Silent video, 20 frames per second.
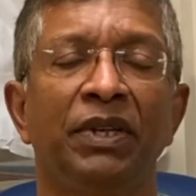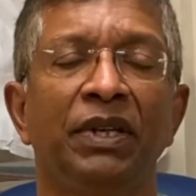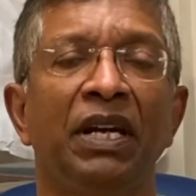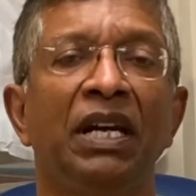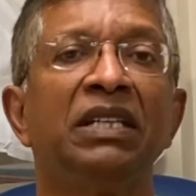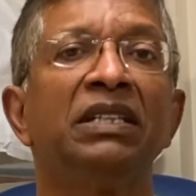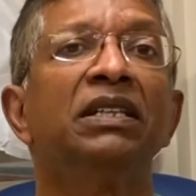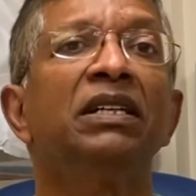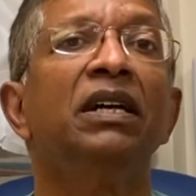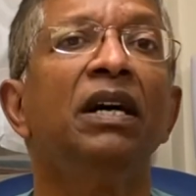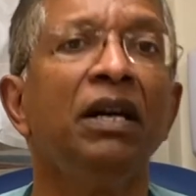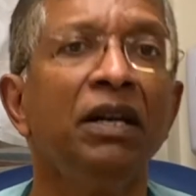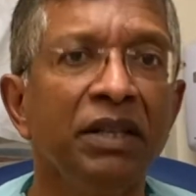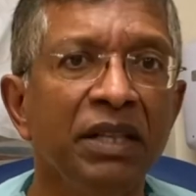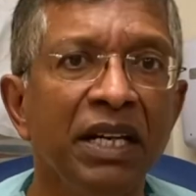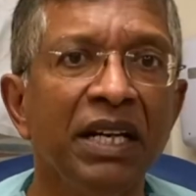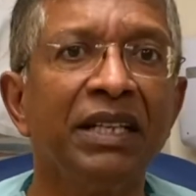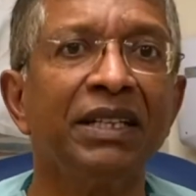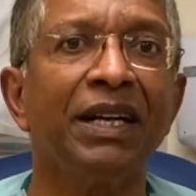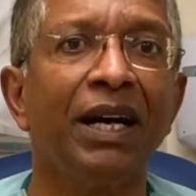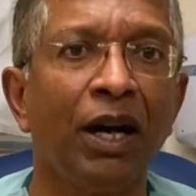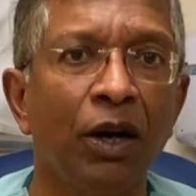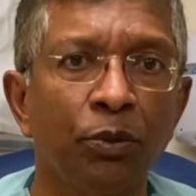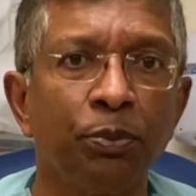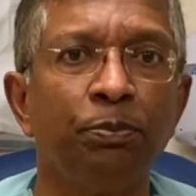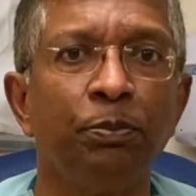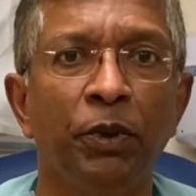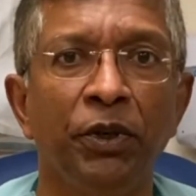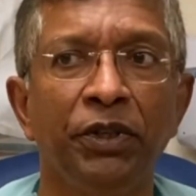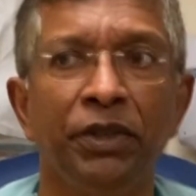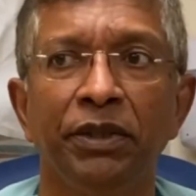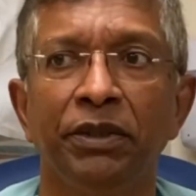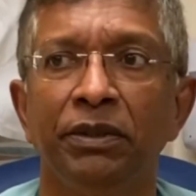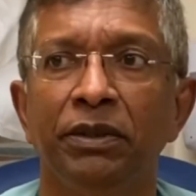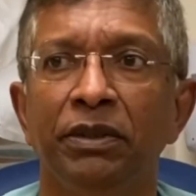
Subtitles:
And cardiac output